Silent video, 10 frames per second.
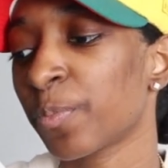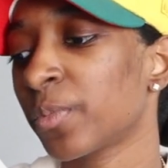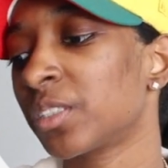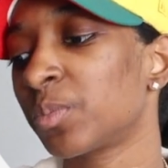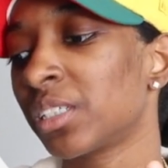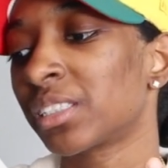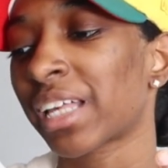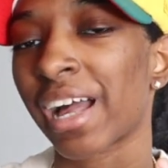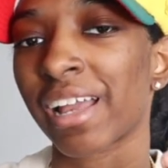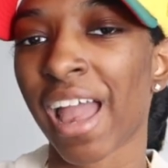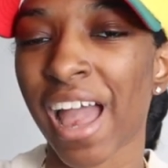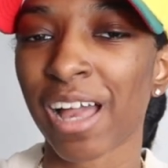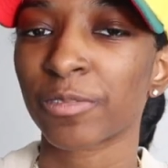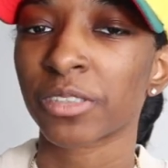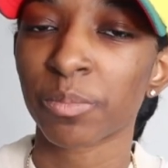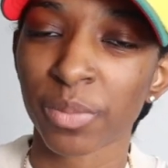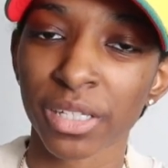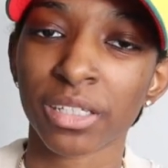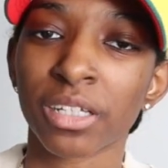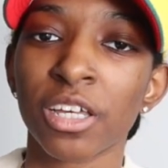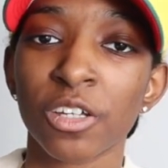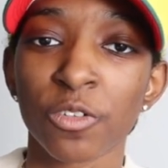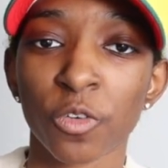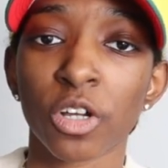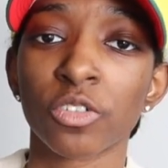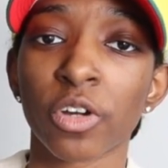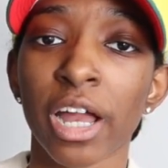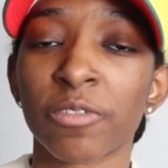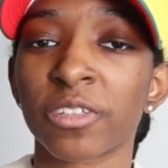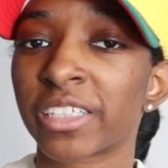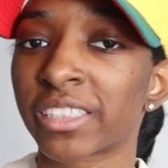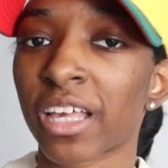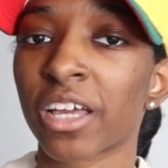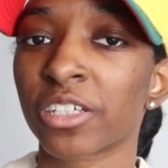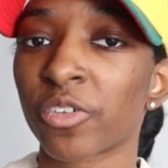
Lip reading: is because I have to pick front graphic, side